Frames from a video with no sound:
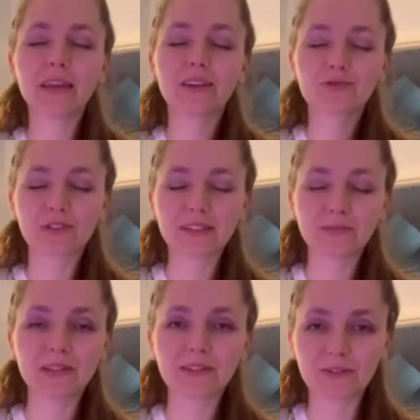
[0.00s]
and trusting
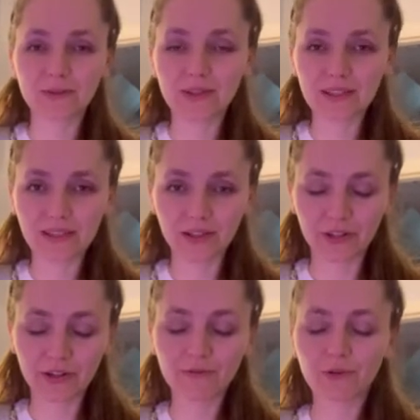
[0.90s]
me to do this
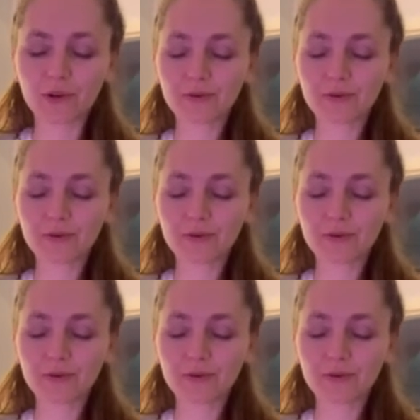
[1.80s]
clearing for you.